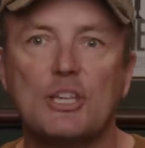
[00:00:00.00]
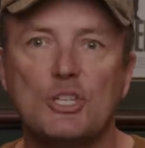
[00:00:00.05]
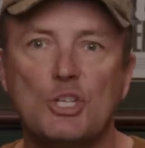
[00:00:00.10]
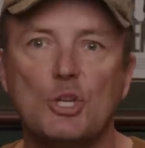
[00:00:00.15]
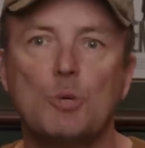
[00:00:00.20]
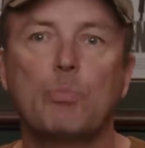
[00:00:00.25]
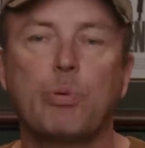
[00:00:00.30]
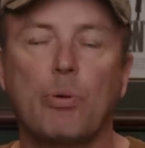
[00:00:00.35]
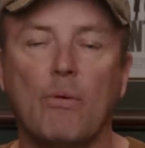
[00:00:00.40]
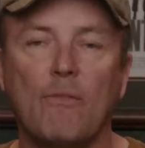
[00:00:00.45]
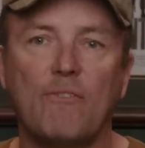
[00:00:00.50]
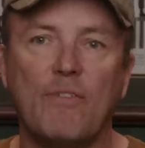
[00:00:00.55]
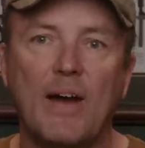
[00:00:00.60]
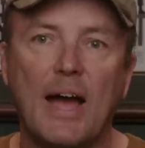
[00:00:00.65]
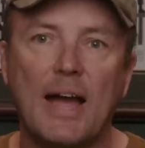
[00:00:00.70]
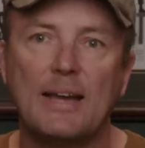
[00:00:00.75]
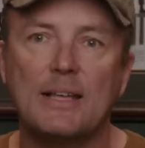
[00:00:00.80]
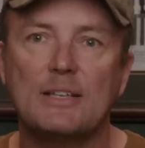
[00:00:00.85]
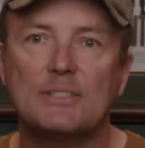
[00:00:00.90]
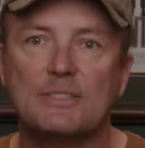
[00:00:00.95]
can you
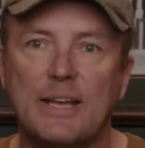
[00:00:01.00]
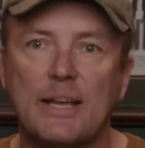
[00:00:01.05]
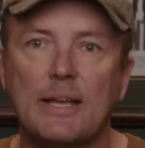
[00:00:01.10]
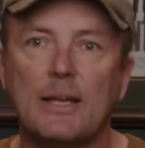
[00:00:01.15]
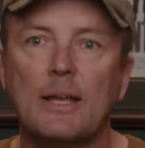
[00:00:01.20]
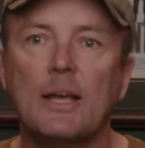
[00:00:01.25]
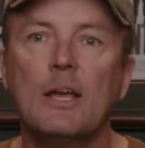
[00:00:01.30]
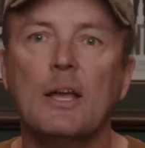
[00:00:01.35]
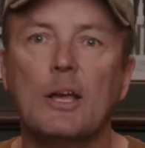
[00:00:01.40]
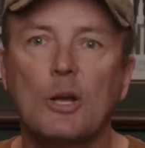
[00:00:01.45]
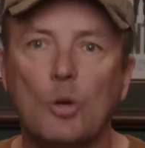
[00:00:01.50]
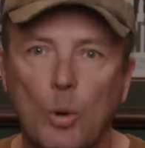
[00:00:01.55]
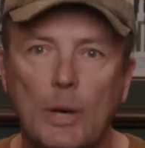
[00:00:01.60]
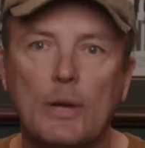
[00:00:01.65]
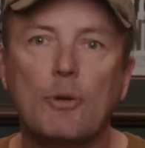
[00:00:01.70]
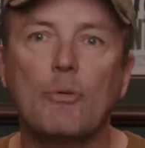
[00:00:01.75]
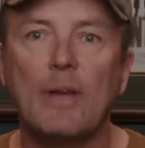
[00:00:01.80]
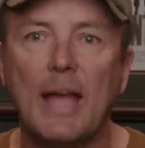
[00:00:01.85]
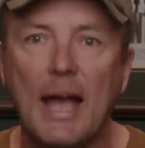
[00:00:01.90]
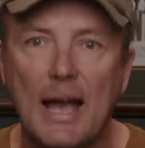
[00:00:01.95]
provide us a
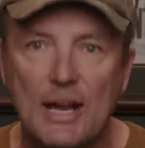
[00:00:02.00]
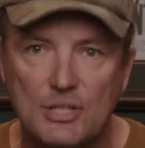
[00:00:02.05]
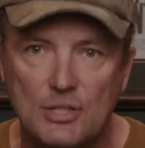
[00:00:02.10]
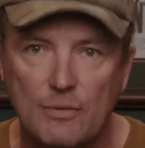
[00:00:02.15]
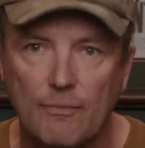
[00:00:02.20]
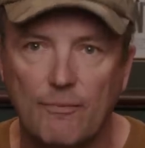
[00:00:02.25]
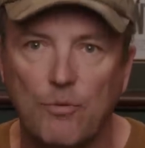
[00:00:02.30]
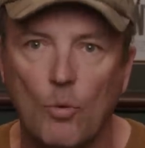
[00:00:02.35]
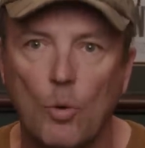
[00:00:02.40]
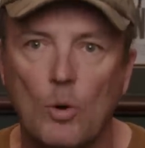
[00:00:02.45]
quick reaction